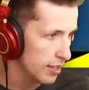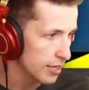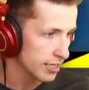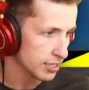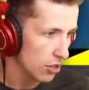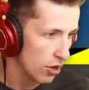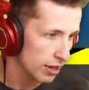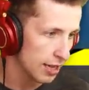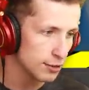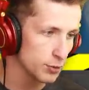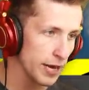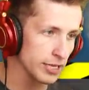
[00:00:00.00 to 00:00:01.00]
Because long
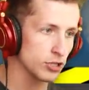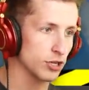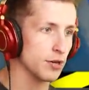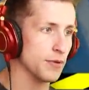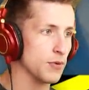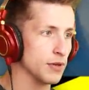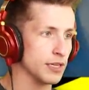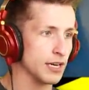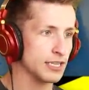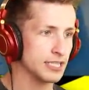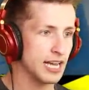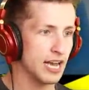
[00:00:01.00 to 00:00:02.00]
life spikes are going to be really
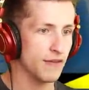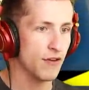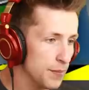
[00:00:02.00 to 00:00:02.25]
nice to have.